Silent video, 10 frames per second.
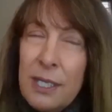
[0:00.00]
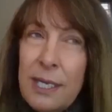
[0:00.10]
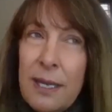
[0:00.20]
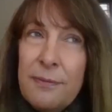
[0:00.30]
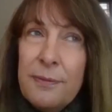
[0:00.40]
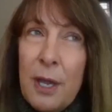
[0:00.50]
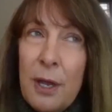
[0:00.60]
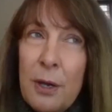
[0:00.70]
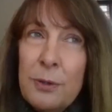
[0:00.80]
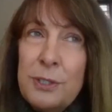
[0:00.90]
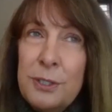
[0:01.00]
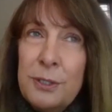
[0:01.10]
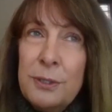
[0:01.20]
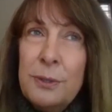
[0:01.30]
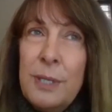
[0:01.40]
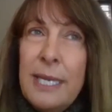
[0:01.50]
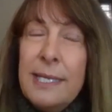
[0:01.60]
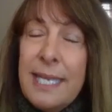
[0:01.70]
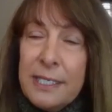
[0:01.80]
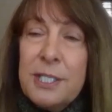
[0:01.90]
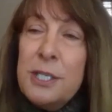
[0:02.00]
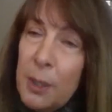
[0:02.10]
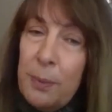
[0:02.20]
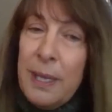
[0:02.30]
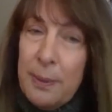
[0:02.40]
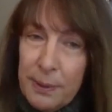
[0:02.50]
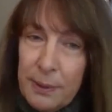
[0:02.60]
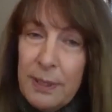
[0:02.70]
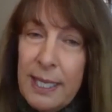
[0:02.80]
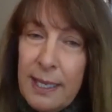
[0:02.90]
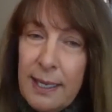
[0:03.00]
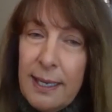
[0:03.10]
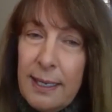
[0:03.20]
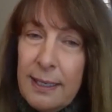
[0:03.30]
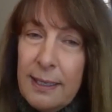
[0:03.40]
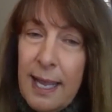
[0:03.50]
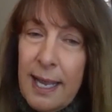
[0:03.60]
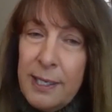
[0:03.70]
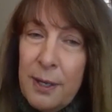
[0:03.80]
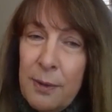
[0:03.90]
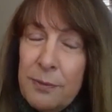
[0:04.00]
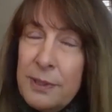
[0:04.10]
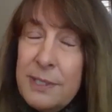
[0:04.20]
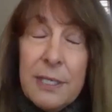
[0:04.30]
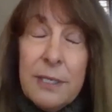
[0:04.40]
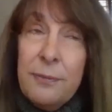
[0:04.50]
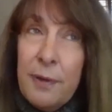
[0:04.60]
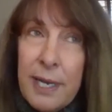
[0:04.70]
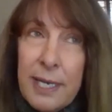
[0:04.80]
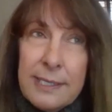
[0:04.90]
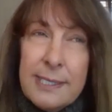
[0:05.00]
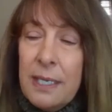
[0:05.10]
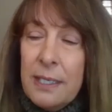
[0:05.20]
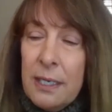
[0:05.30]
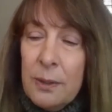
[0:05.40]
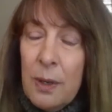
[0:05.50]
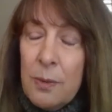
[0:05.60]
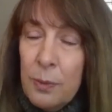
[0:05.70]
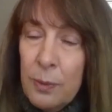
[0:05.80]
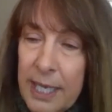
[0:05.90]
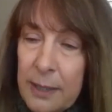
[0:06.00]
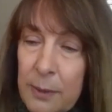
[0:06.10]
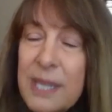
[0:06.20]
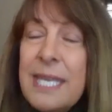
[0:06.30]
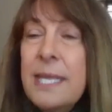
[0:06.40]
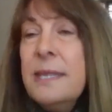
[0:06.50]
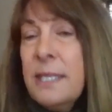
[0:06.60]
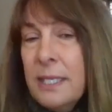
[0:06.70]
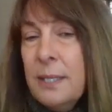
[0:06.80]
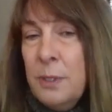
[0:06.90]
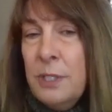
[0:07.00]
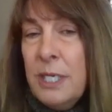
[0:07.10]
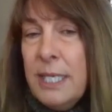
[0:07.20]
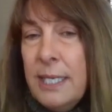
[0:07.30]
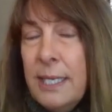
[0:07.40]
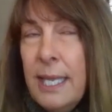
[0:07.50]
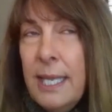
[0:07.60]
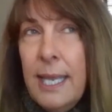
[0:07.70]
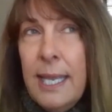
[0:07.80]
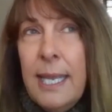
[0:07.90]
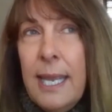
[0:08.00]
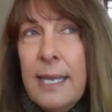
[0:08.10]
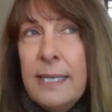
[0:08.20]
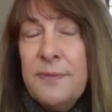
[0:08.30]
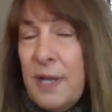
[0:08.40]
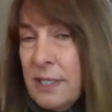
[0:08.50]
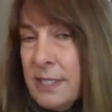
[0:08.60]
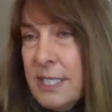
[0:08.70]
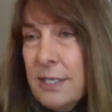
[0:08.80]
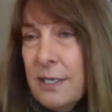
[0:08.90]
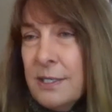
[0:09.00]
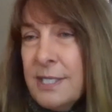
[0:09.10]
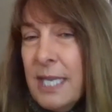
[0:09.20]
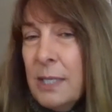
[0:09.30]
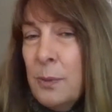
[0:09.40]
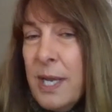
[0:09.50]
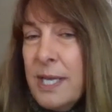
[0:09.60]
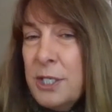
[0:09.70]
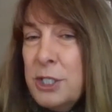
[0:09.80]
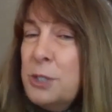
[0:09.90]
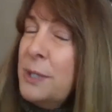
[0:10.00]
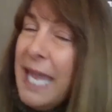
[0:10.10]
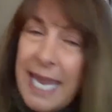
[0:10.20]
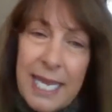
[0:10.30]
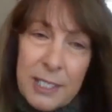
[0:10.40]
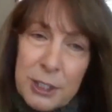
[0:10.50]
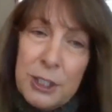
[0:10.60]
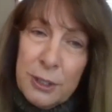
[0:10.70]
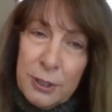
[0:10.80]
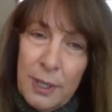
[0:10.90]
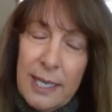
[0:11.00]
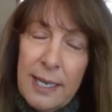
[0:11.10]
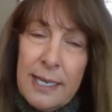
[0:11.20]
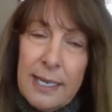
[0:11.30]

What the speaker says: enough though to get to know people. I know dear friends that are working within the community as volunteers in ways that you can't do